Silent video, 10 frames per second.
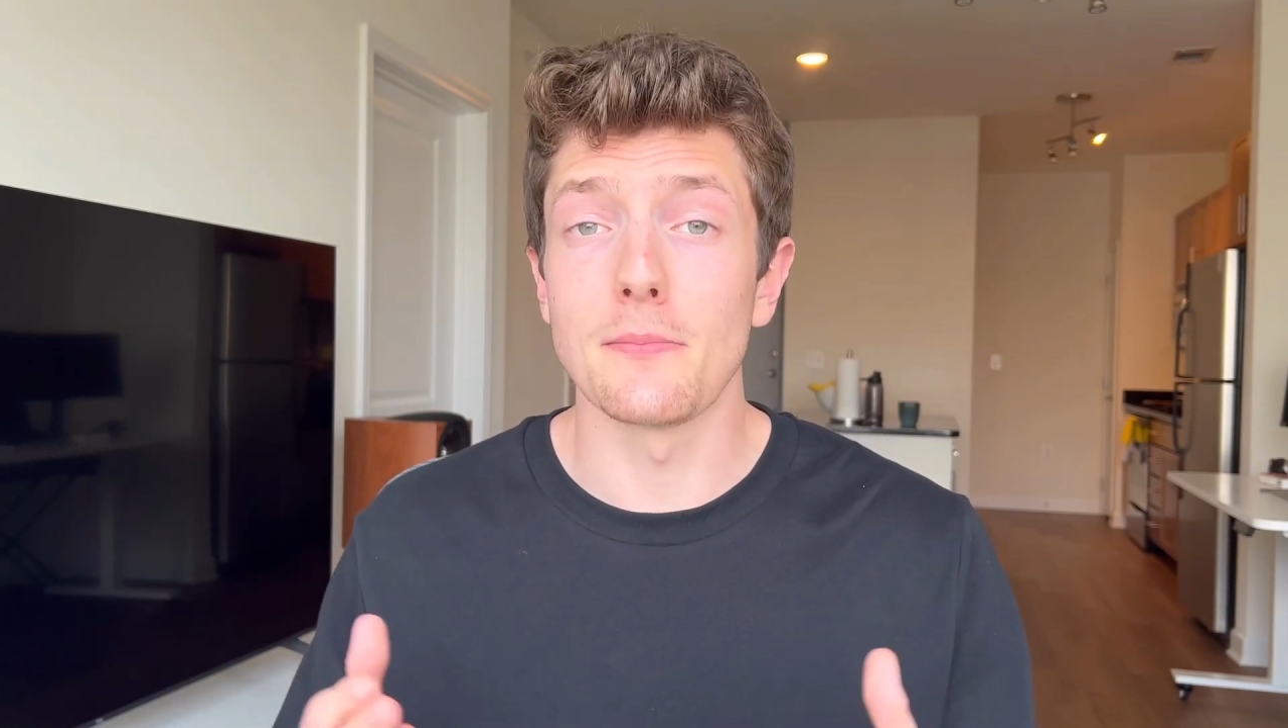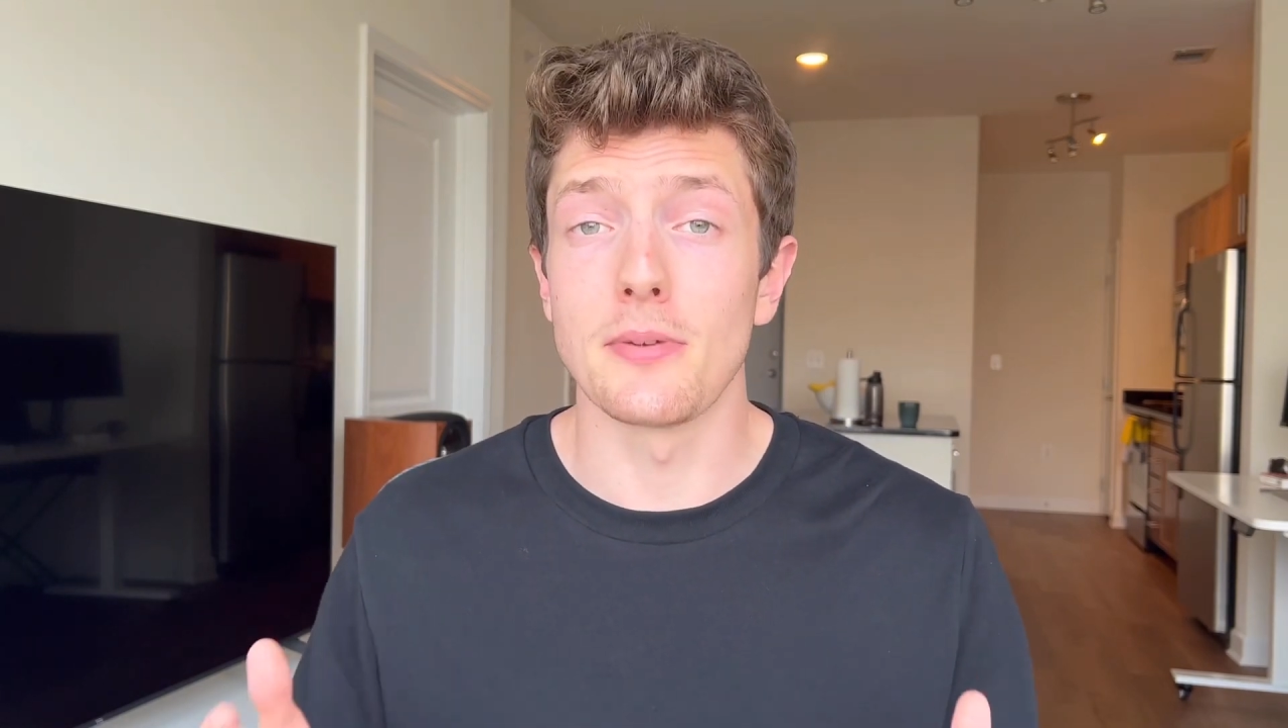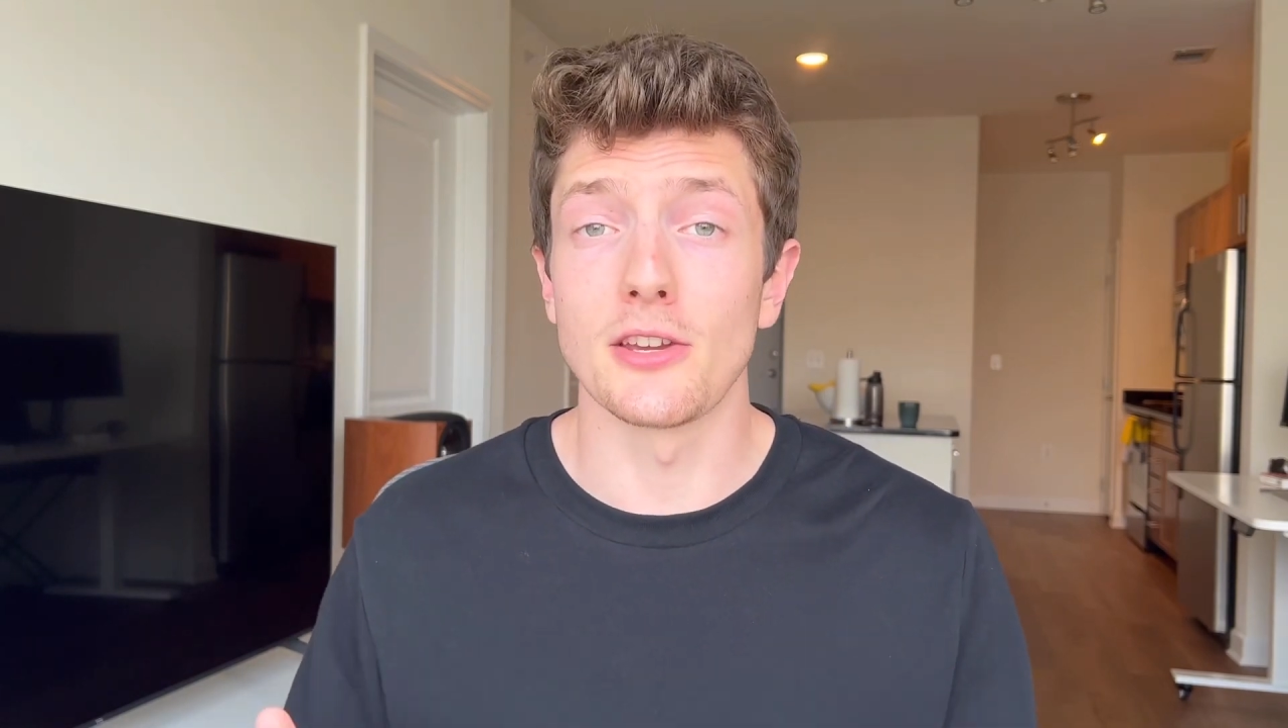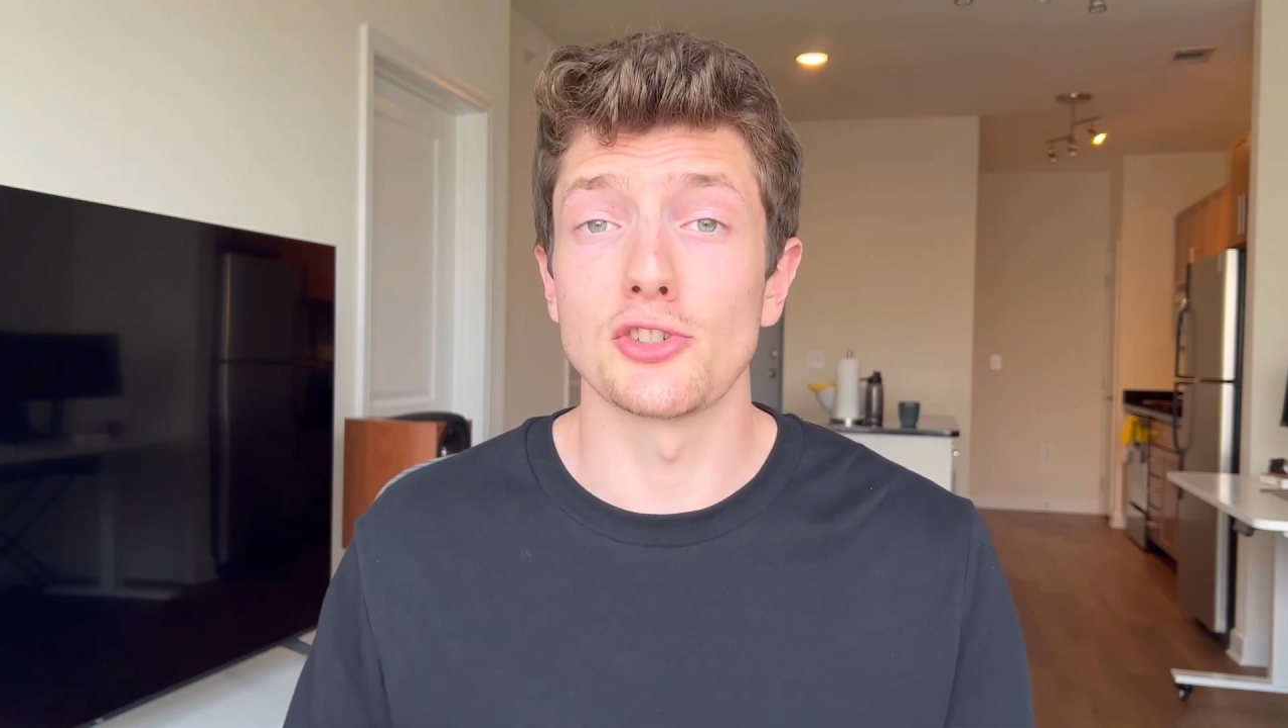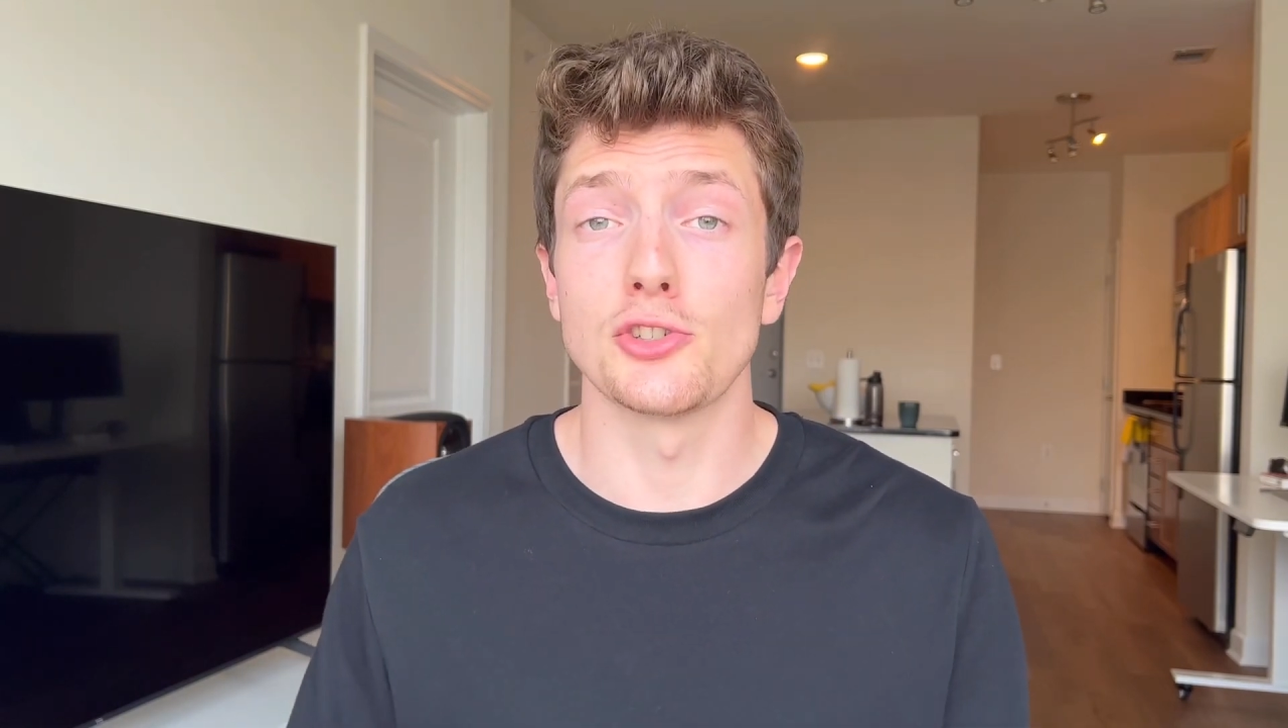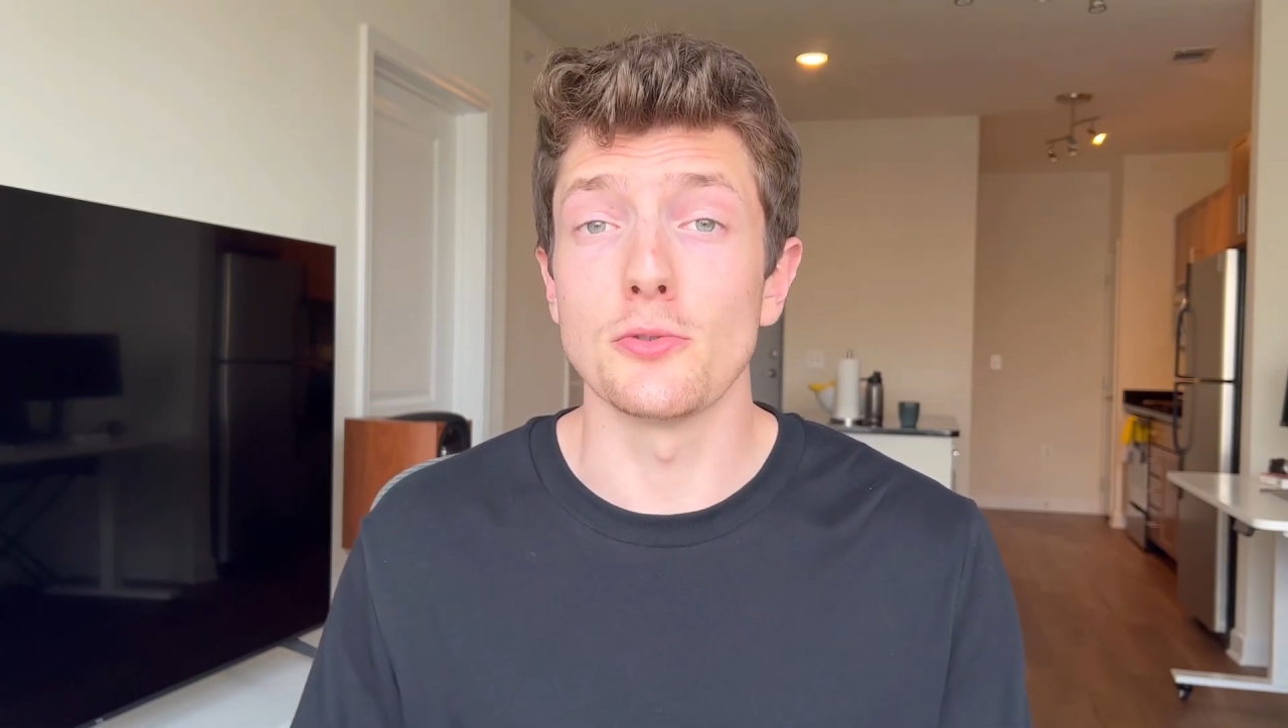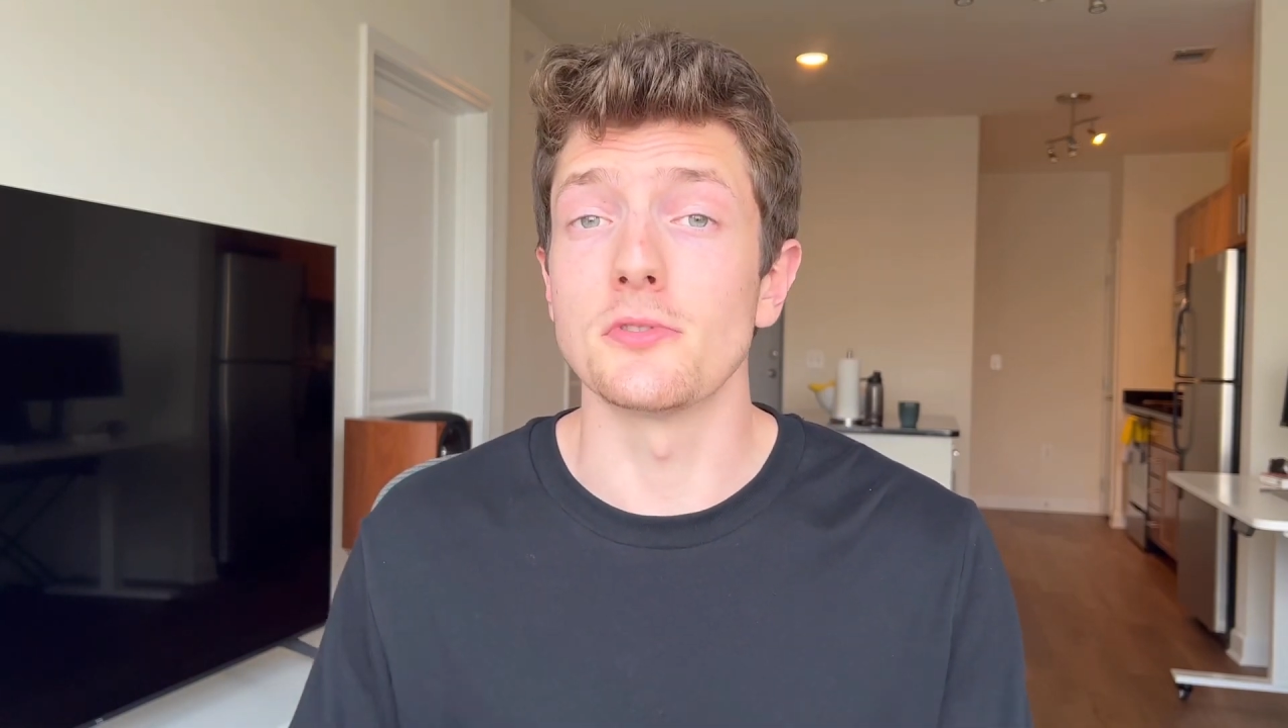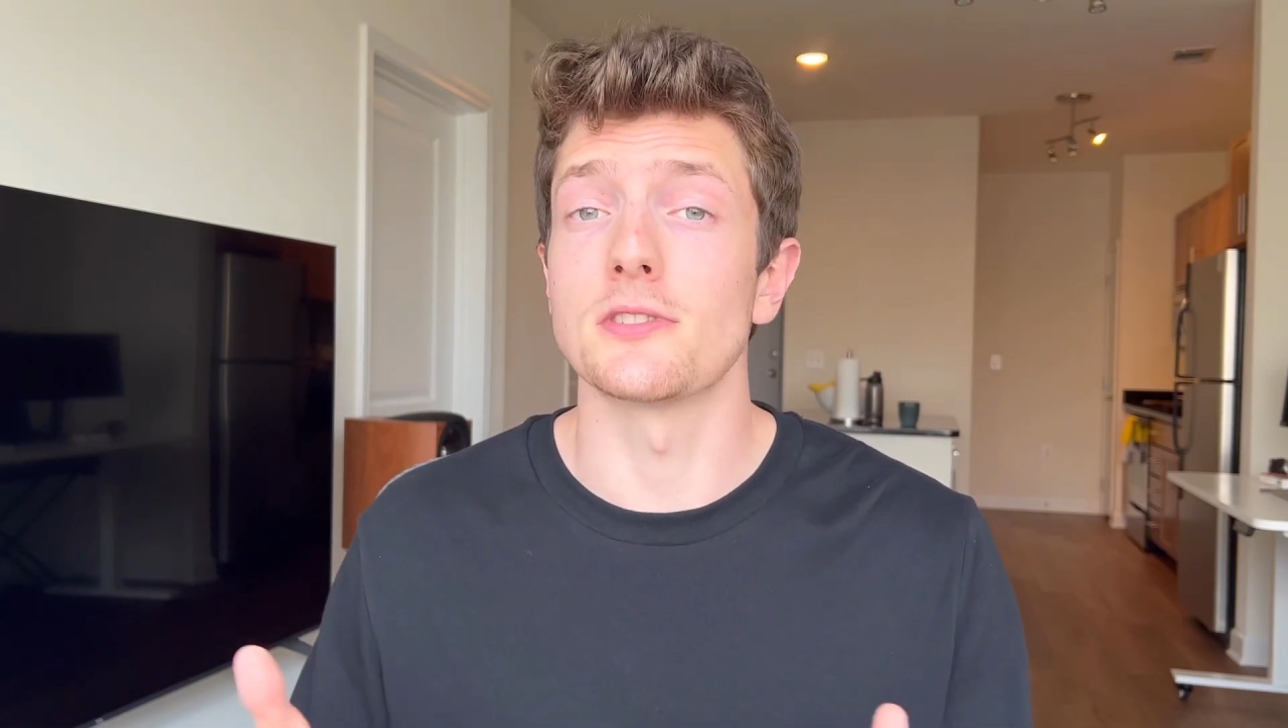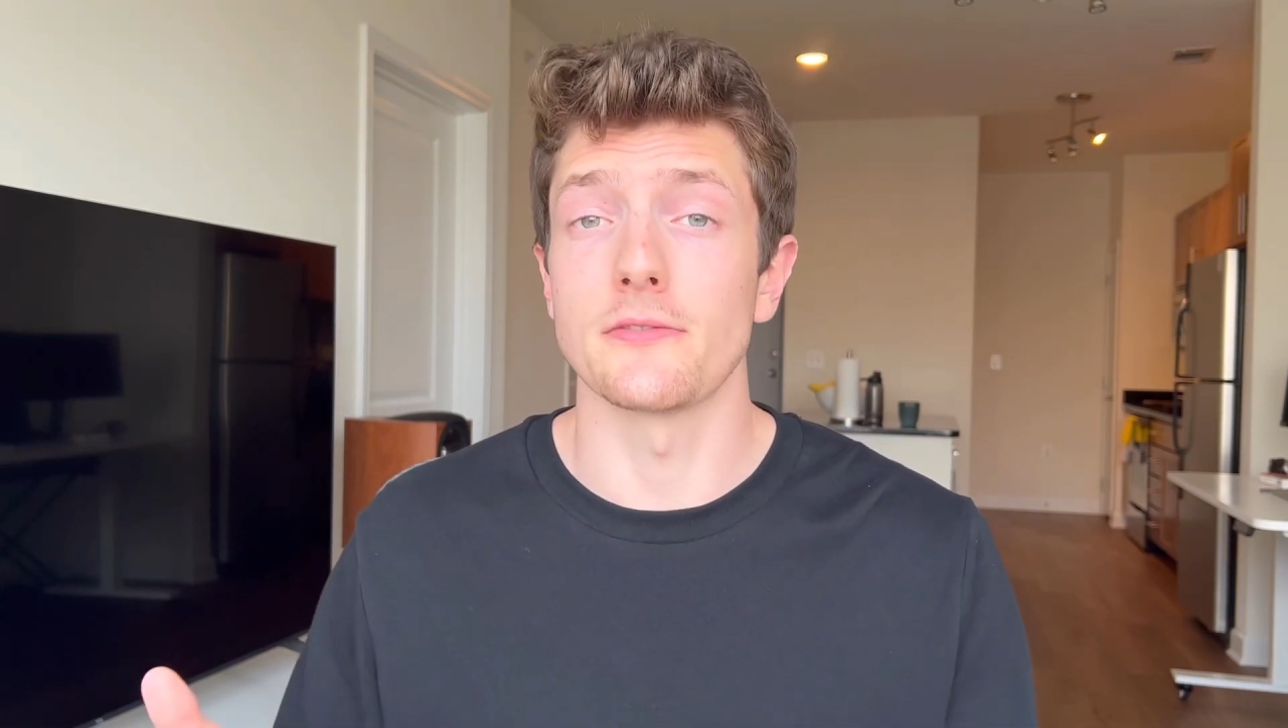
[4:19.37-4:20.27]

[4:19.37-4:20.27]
big shoes